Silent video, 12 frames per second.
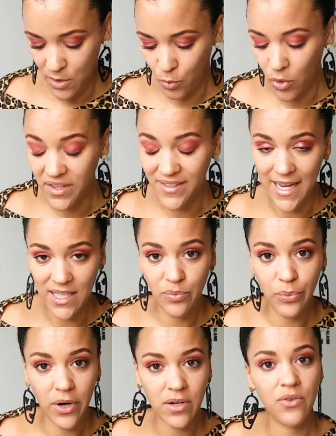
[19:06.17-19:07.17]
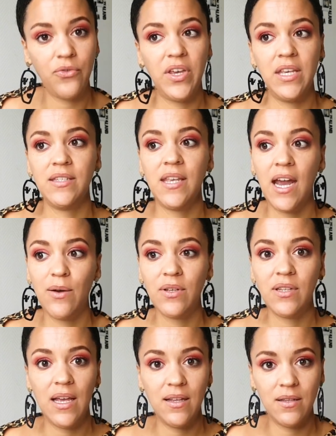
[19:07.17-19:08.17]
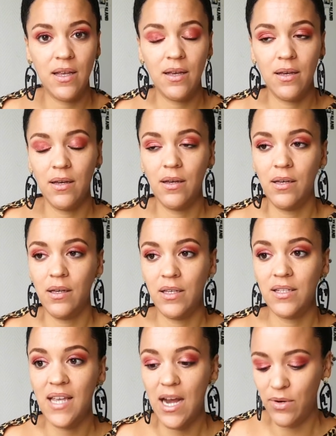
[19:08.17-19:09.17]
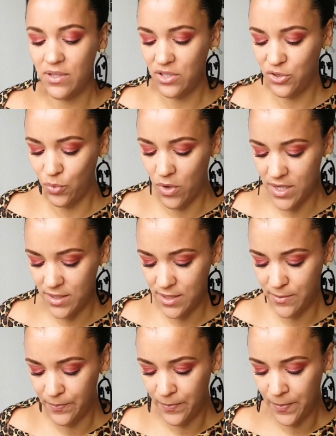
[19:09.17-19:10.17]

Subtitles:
what that part of his heritage was.